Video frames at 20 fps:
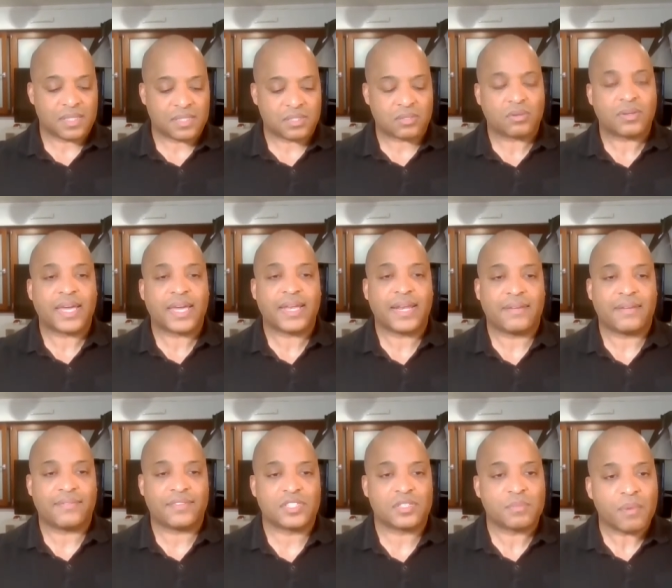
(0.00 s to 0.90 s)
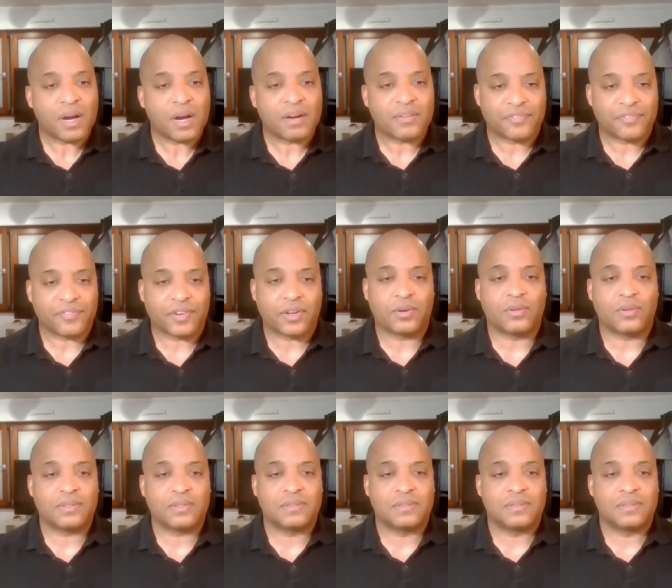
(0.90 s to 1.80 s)
it's okay to have a
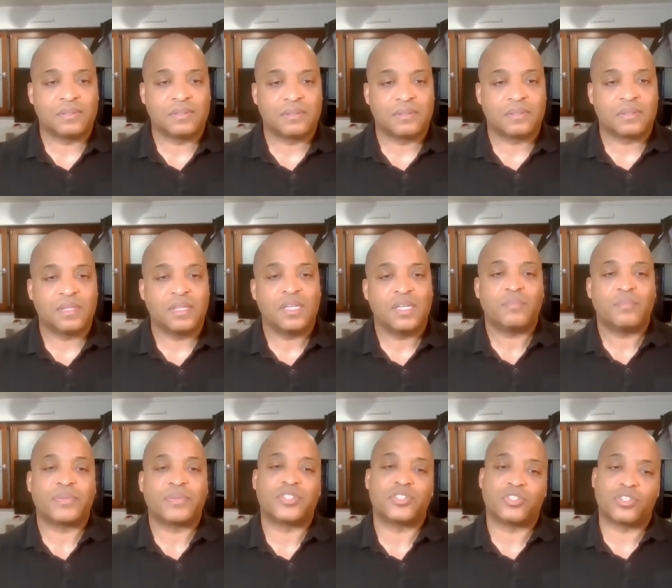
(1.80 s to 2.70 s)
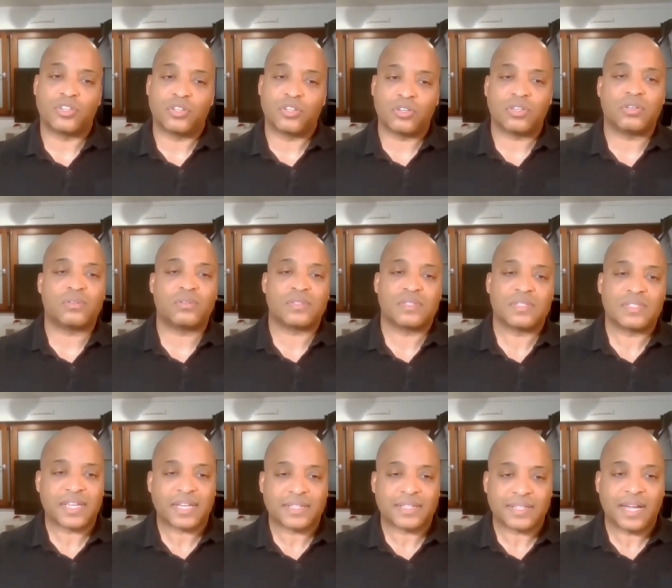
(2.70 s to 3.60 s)
smartphone, but you use the
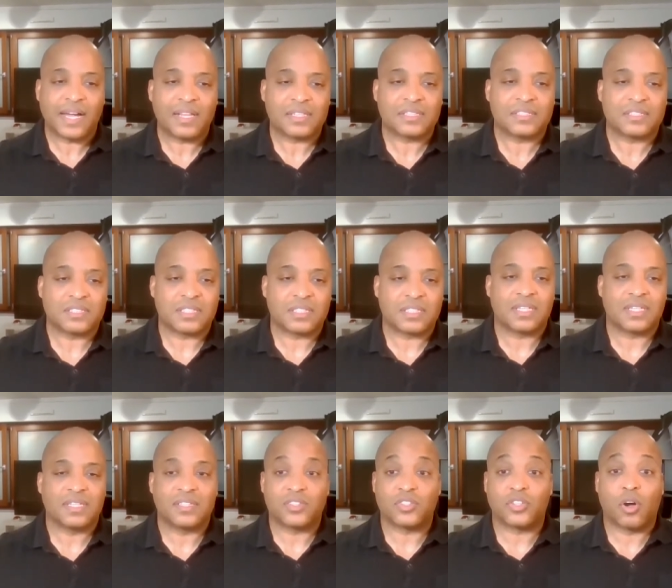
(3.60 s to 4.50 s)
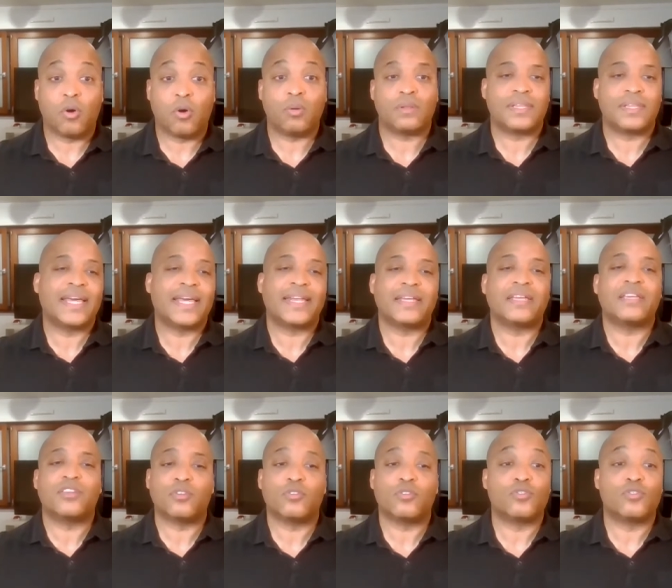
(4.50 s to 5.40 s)
technology, don't let it
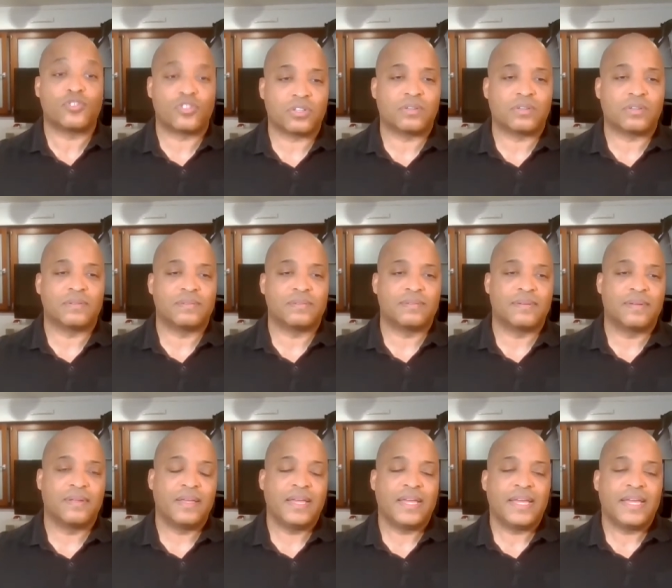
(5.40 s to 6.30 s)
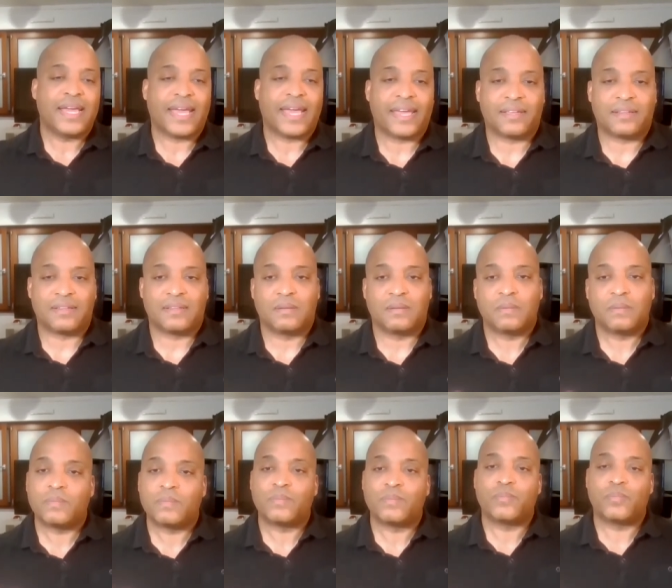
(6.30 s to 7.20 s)
use you. And
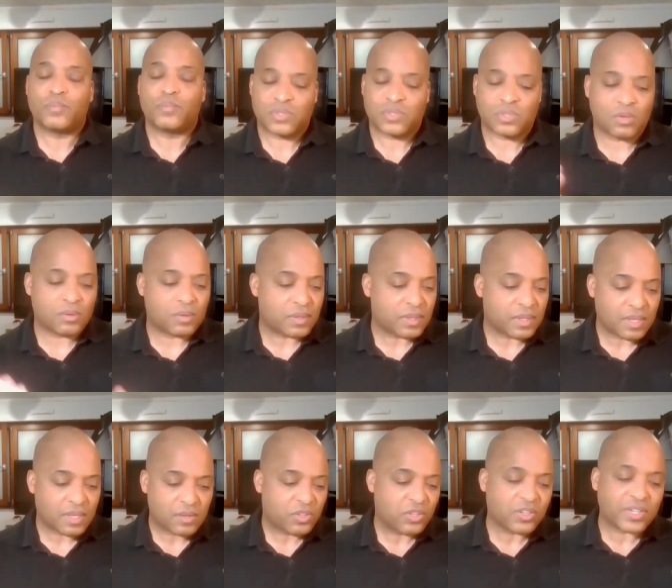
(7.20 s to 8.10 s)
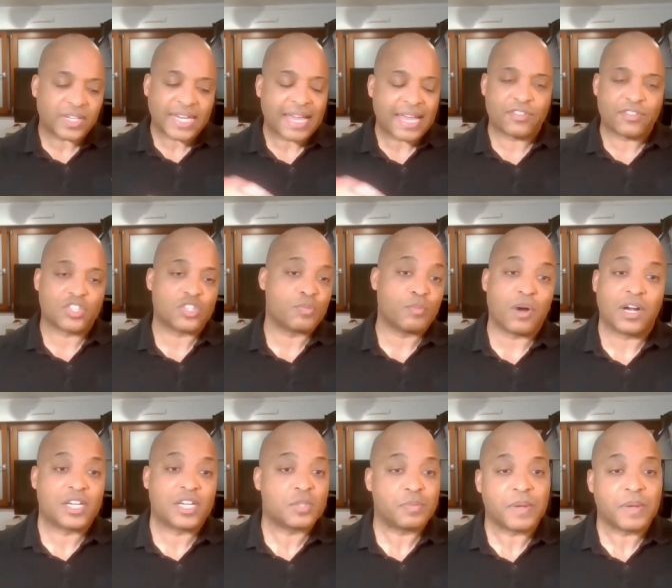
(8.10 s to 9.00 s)
sure. so, you can have the
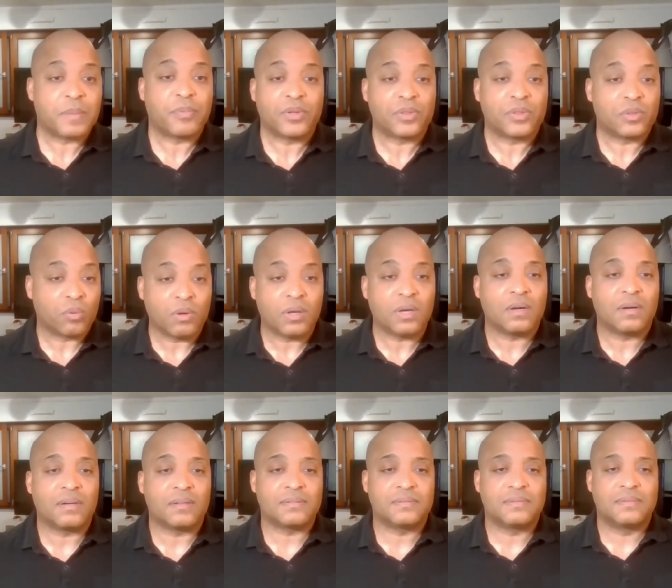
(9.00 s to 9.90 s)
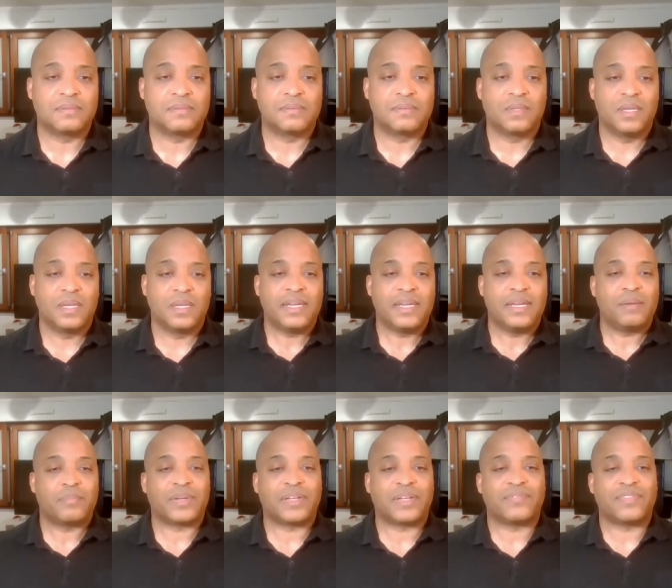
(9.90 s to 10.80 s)
smartest people in the world,
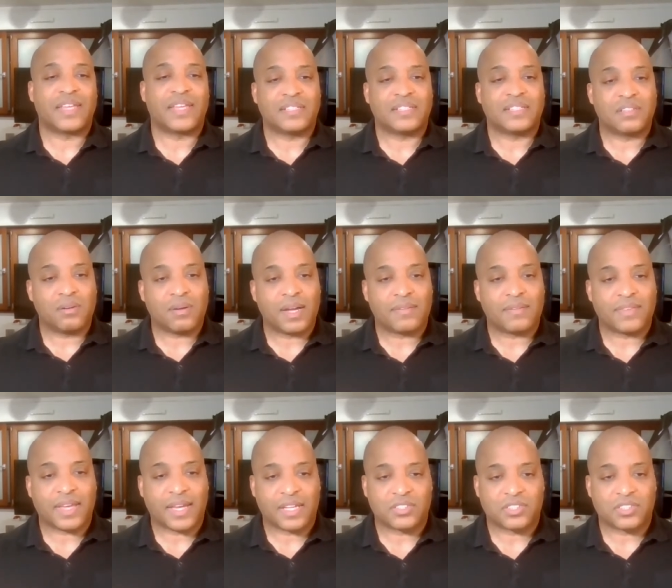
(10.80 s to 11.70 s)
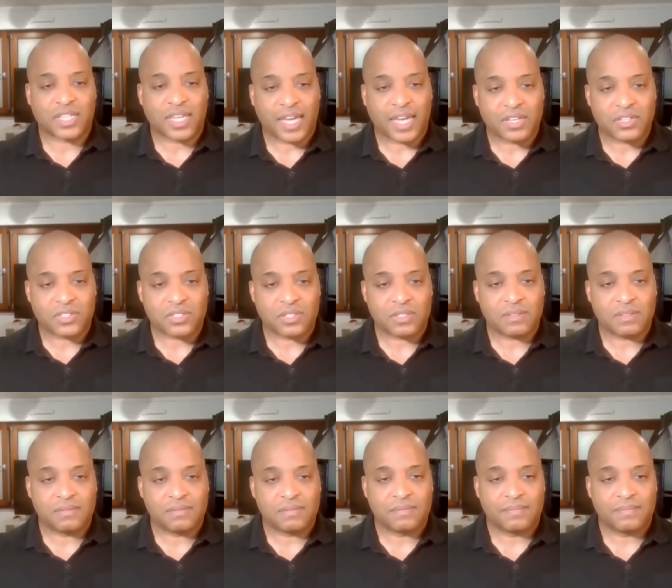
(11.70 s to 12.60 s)
but if they don't have the
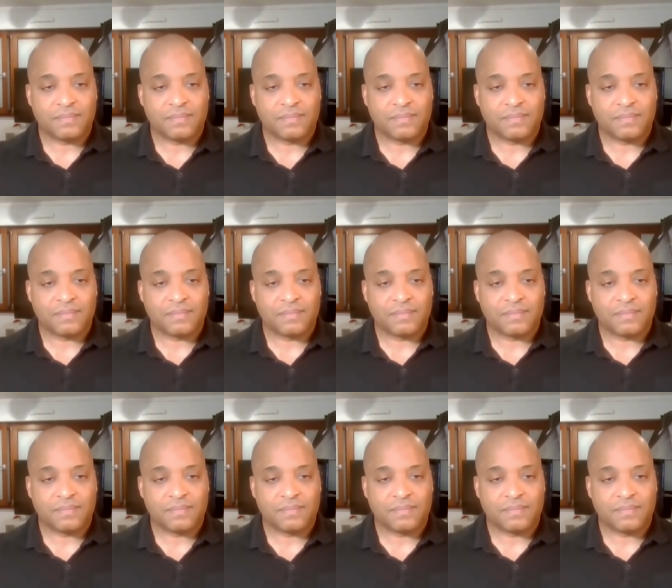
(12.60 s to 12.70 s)
education,